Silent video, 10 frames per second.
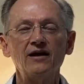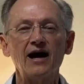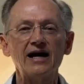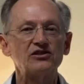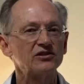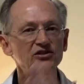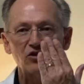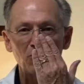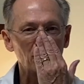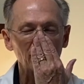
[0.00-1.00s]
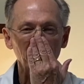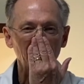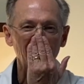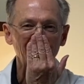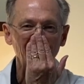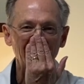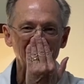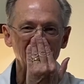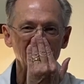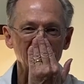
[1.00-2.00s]
I just don't put a pair of
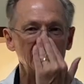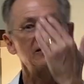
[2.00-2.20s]
glasses and